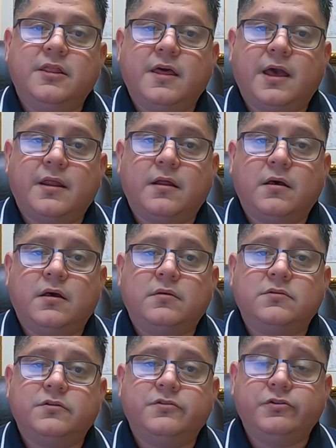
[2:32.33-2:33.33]

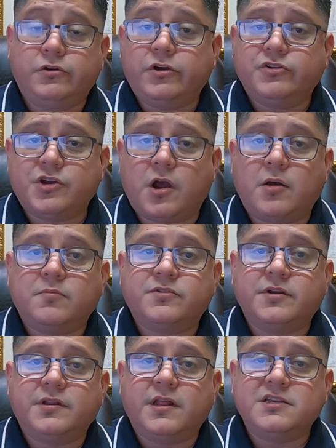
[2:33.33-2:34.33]
that do good jobs,
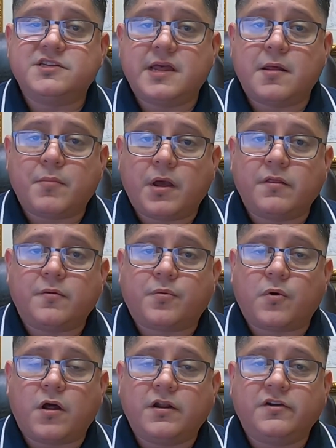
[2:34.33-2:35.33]
and they stand by their
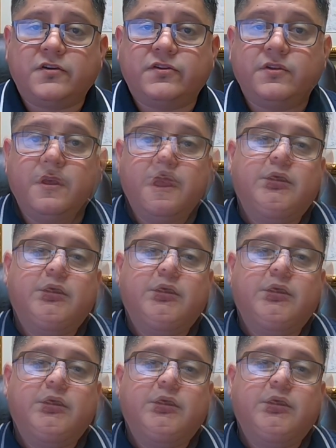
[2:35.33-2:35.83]
products.